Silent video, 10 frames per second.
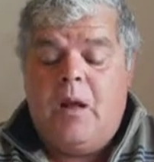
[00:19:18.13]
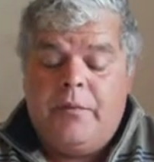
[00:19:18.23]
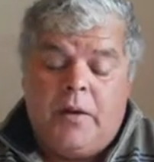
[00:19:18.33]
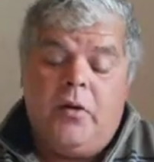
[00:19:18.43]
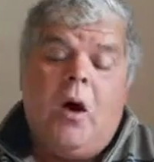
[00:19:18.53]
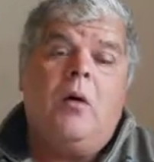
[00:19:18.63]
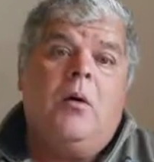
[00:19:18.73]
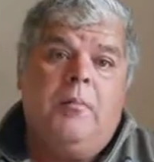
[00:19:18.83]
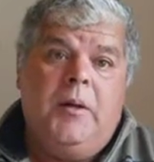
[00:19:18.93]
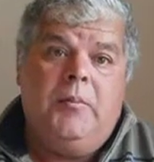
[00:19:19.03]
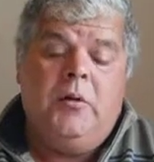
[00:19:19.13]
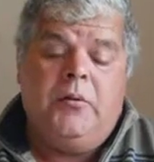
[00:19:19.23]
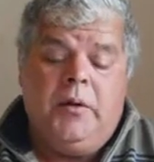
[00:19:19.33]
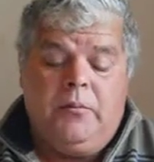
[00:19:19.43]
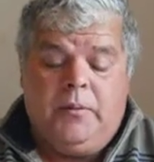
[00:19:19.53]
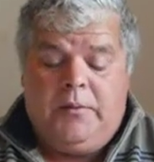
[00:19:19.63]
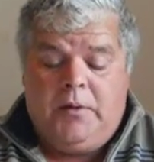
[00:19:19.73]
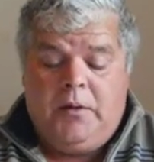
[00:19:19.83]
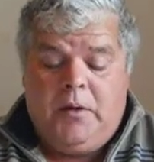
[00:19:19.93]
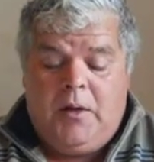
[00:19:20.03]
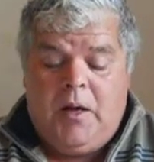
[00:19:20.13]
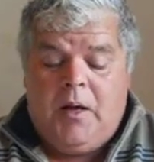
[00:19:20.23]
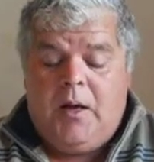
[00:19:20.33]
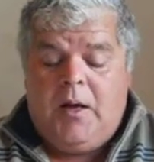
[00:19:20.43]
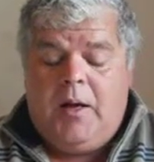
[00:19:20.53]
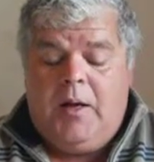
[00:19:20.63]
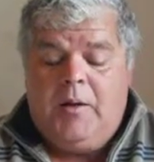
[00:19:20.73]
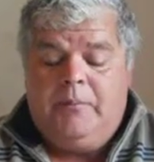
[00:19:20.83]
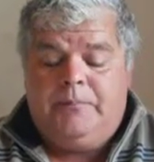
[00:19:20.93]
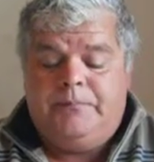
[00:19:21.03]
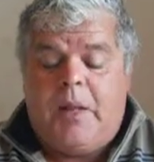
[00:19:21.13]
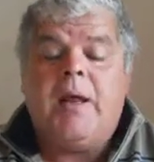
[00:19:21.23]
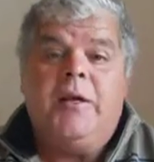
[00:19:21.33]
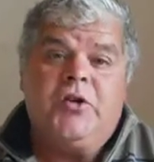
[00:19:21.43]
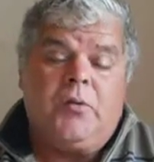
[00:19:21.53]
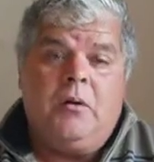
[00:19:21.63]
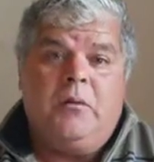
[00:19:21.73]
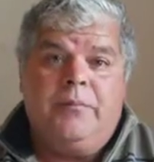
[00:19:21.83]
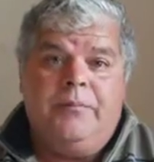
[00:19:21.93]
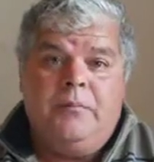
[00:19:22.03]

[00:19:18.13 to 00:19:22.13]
that not all people agreed with, and he struggled,